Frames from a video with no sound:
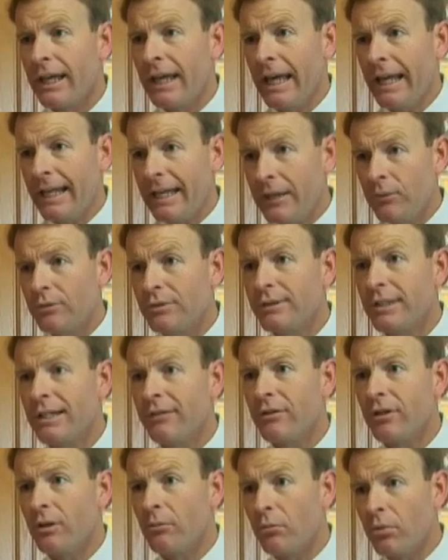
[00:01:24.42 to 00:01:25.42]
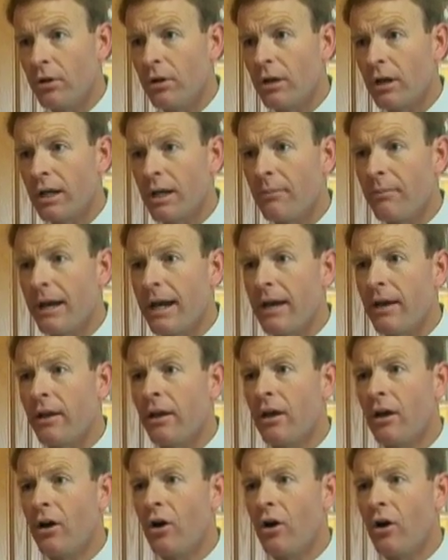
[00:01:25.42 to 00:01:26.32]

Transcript: And he was given a book about